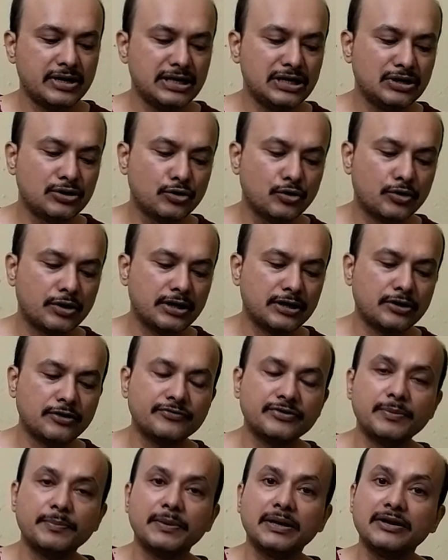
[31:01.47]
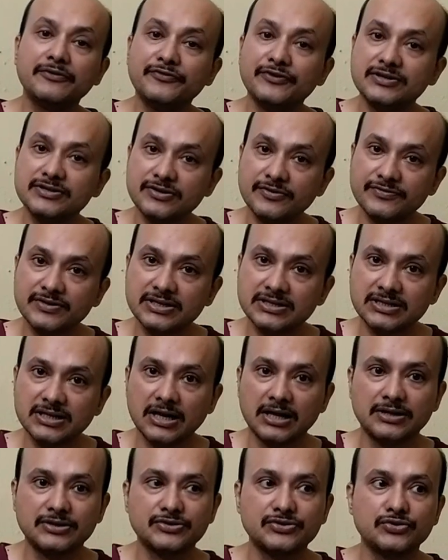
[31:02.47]
They were ignorant of the benefits of
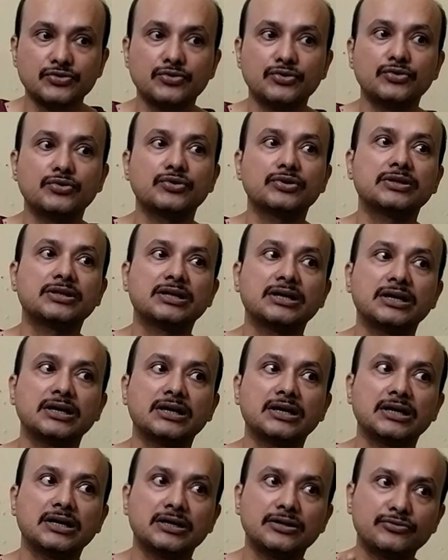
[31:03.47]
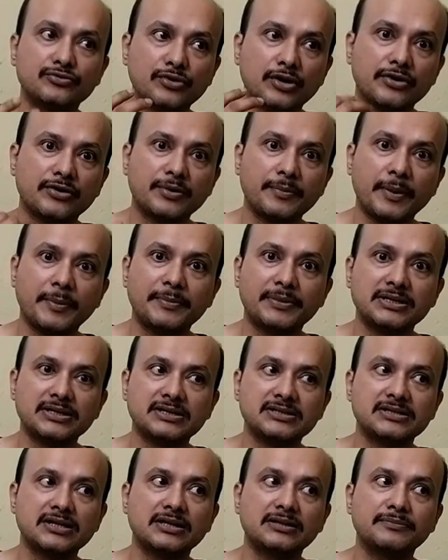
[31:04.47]
the sun, so they do not
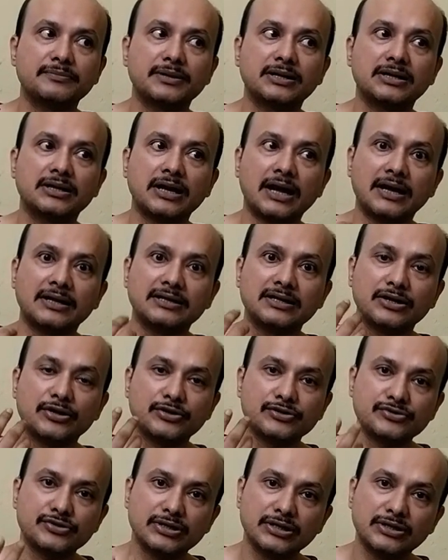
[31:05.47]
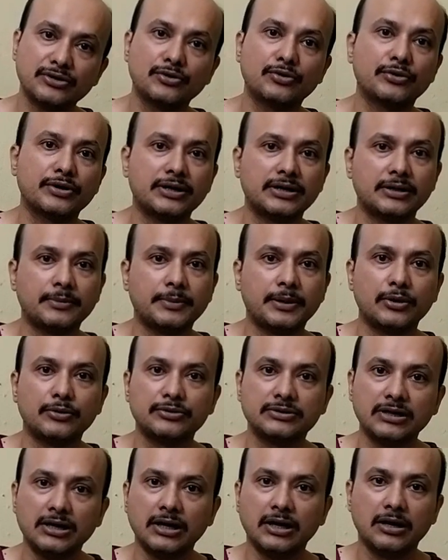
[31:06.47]
remember the sun, and they are also ignorant
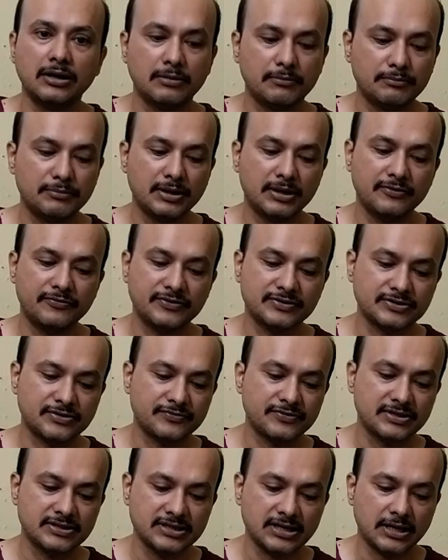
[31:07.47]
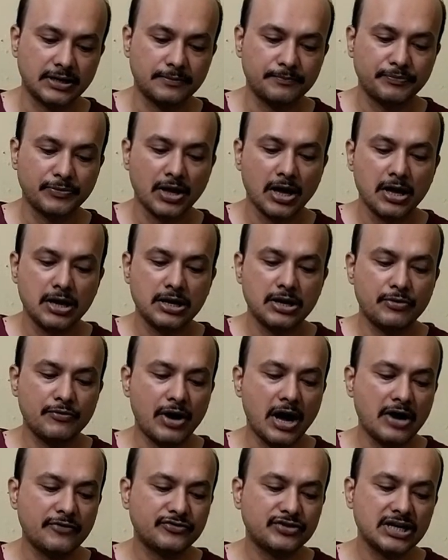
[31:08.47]
about the benefits of the sun.
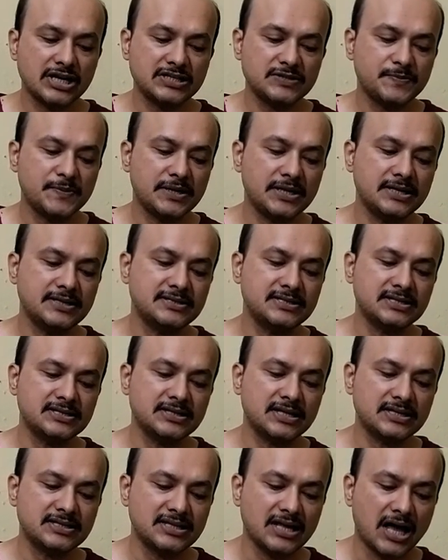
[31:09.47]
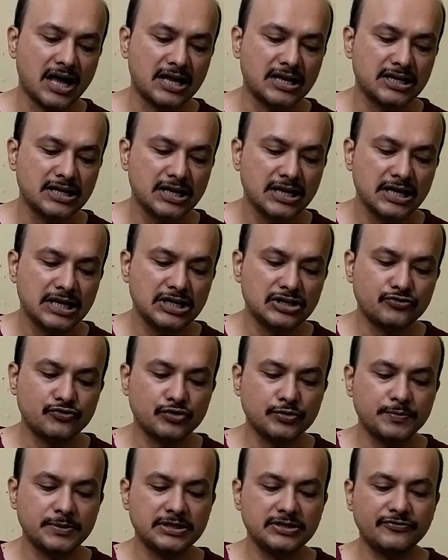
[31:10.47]
Now, after experiencing the sun,
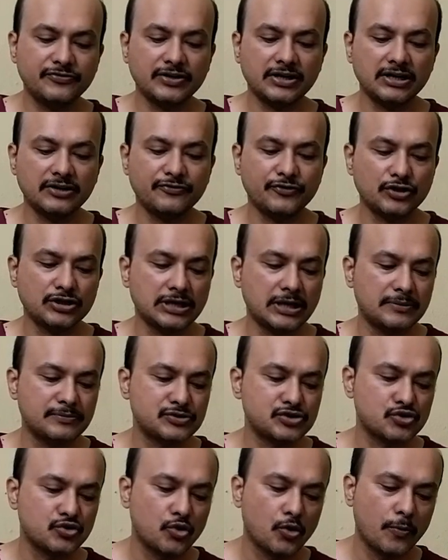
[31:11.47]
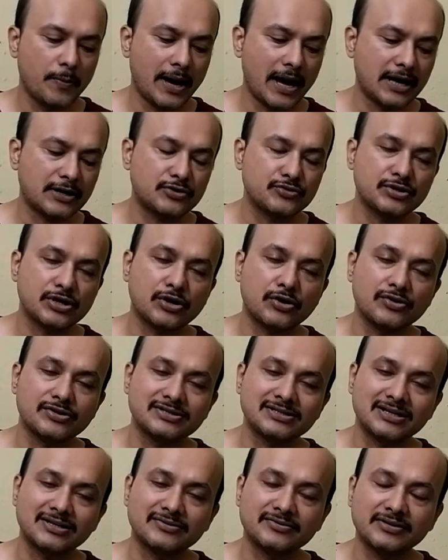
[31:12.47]
it would be difficult for them to go back to
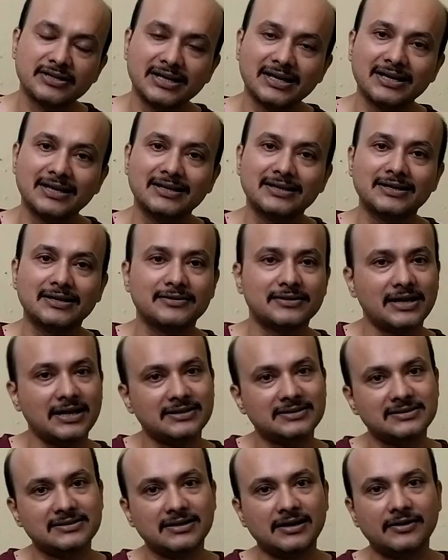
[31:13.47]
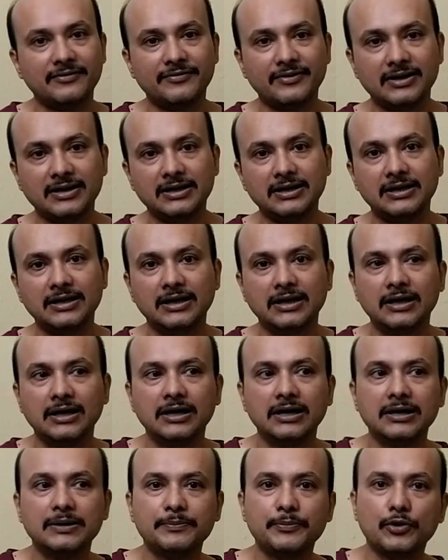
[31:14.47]
the constant rain. That's a
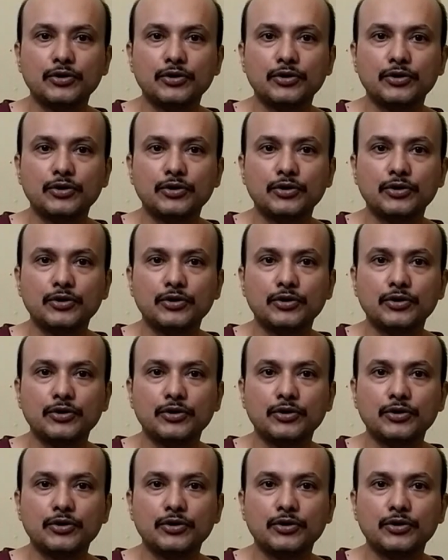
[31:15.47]
very